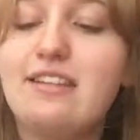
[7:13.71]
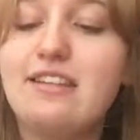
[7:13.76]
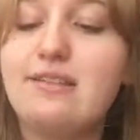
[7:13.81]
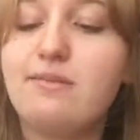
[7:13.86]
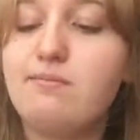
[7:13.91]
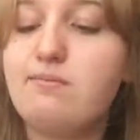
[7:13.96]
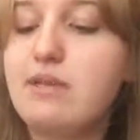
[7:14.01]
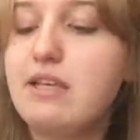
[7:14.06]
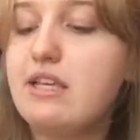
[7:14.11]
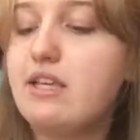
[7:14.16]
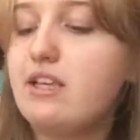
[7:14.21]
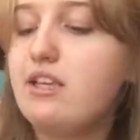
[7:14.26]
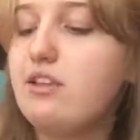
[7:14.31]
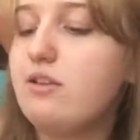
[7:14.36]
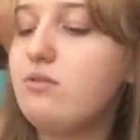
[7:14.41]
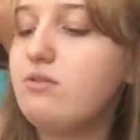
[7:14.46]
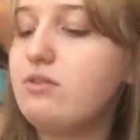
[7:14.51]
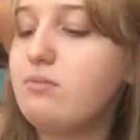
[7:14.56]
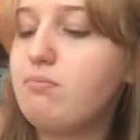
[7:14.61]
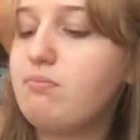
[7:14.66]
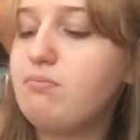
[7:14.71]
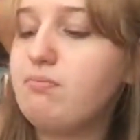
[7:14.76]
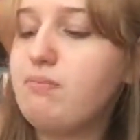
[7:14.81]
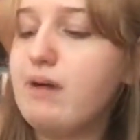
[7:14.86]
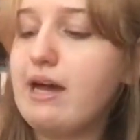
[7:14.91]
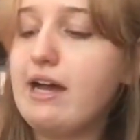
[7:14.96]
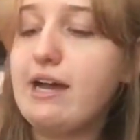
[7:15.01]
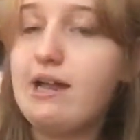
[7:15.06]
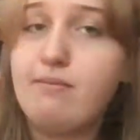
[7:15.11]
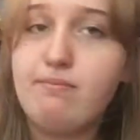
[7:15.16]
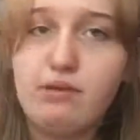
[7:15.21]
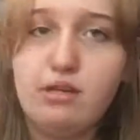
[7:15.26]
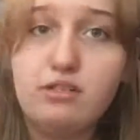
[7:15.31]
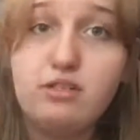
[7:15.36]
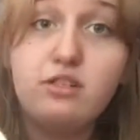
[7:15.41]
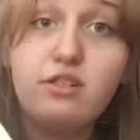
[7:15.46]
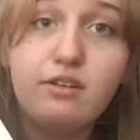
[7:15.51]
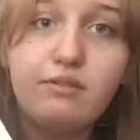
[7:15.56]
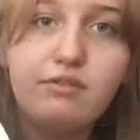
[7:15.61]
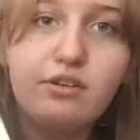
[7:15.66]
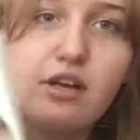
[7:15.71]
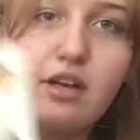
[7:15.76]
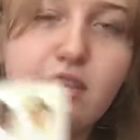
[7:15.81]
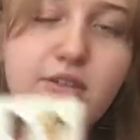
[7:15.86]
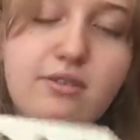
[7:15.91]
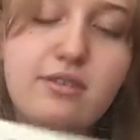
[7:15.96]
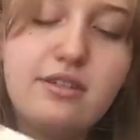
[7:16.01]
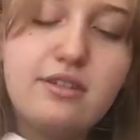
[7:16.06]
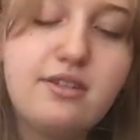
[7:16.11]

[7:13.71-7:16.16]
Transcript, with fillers: is Meet Cute by a bunch of different authors.